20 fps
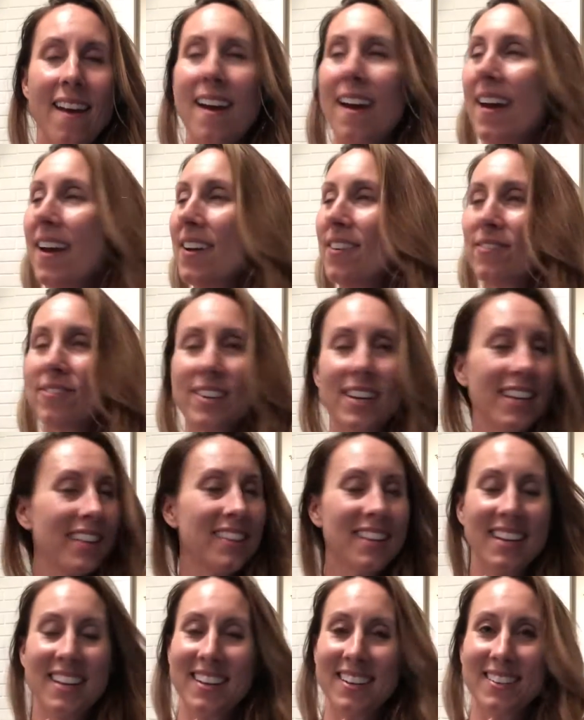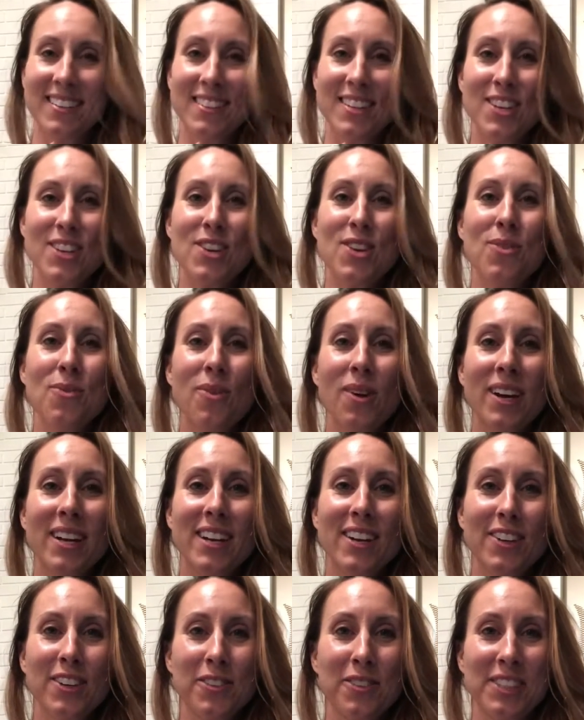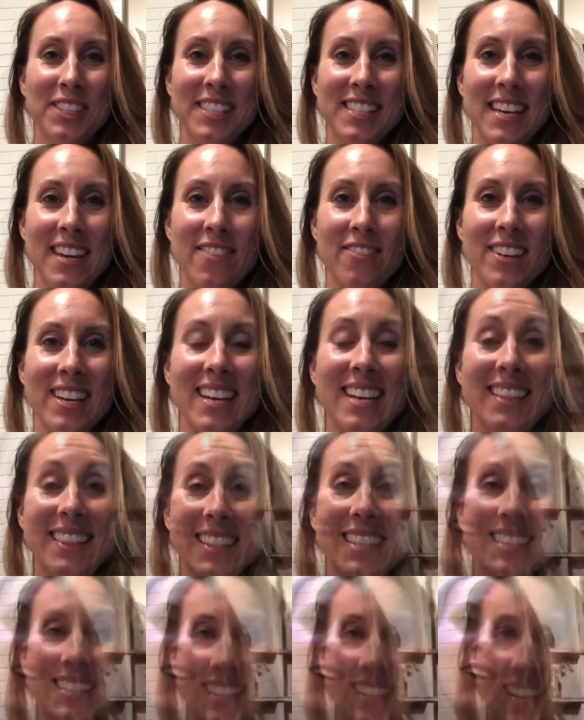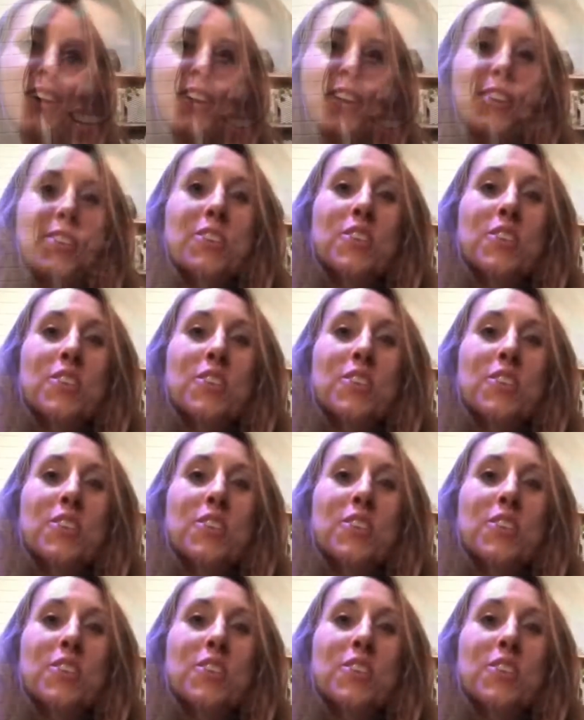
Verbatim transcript: everything that you are here to receive in this lifetime.